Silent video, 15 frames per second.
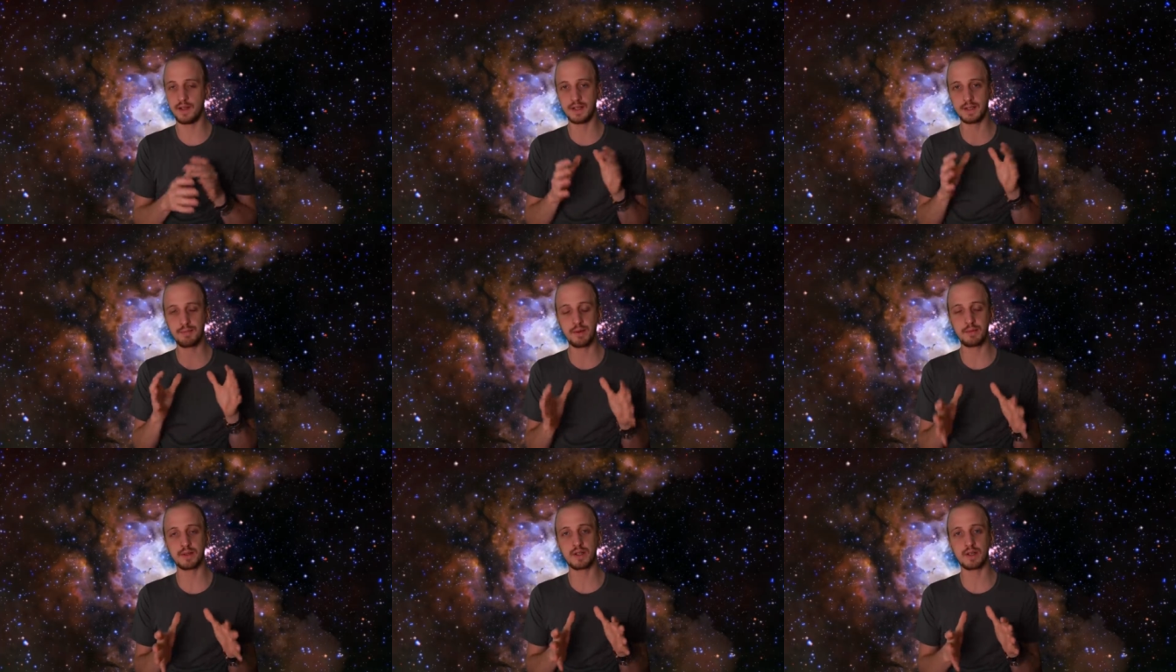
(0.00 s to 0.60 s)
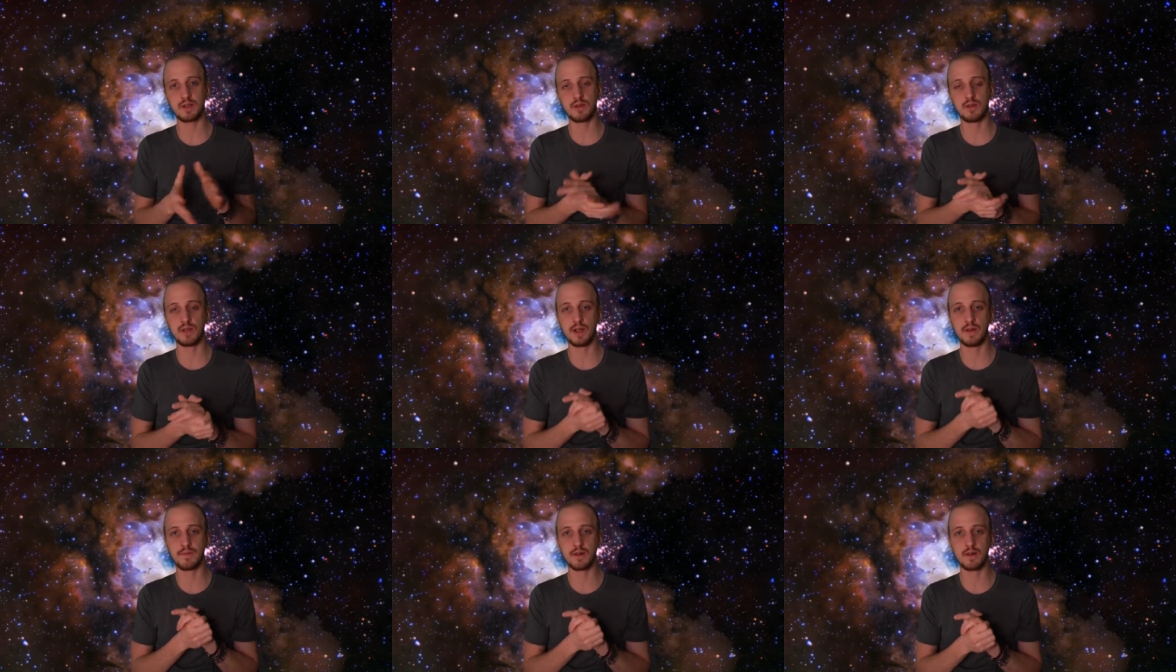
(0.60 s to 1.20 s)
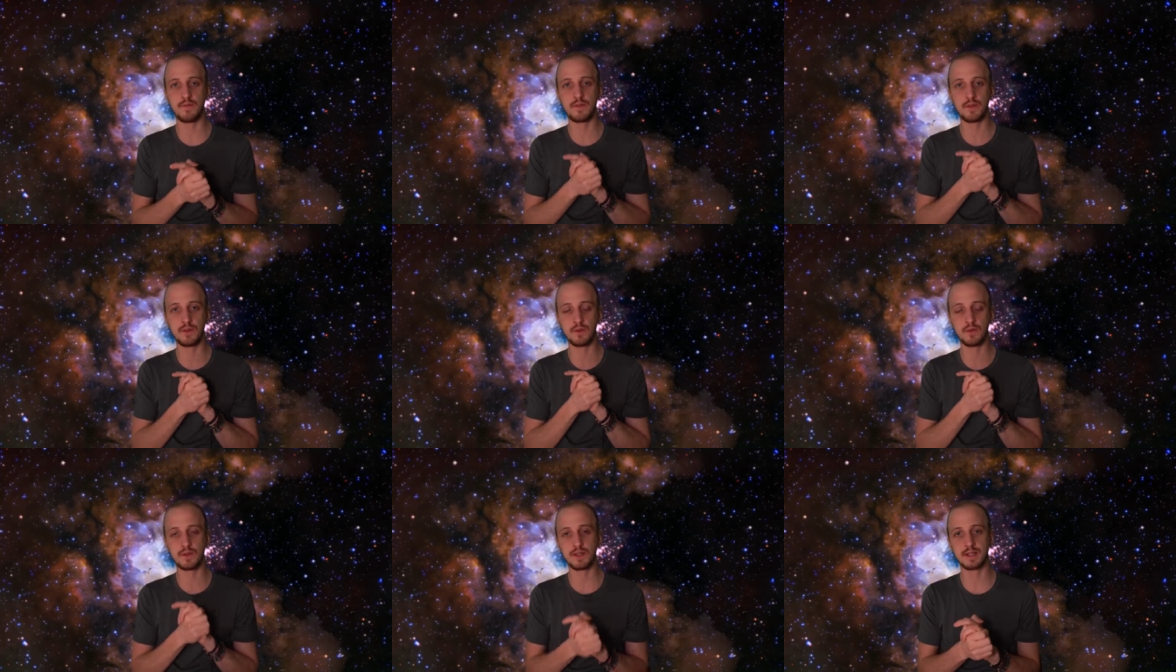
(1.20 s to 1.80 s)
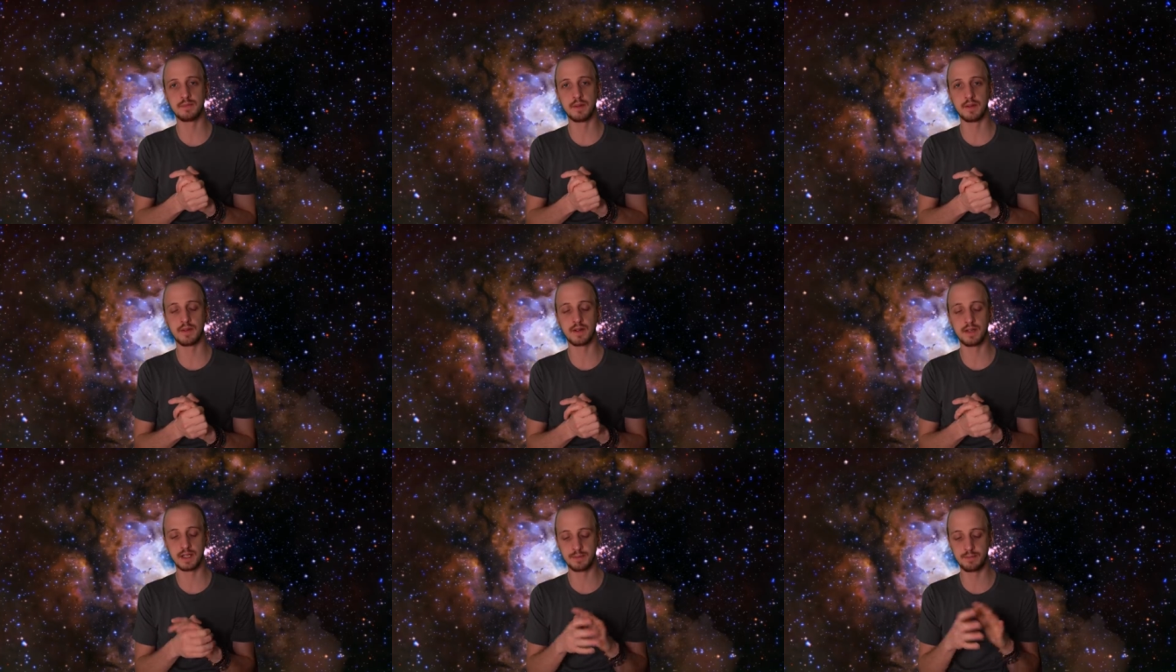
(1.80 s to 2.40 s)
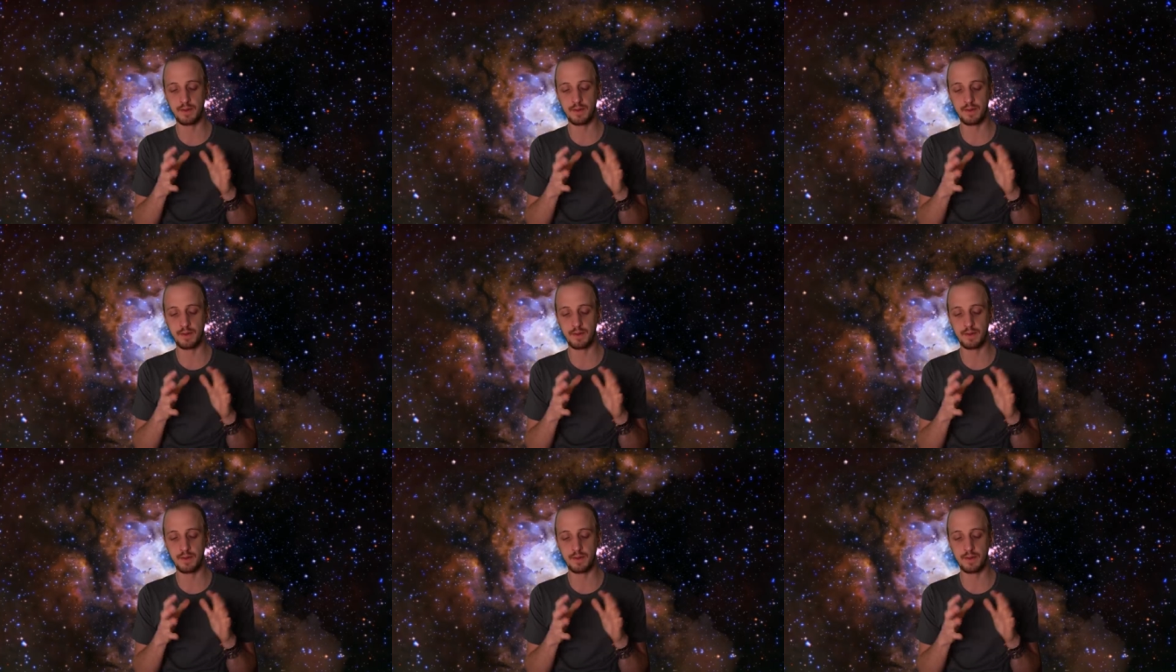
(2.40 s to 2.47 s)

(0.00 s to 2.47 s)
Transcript: that's pretty much all I've got for you this month, guys.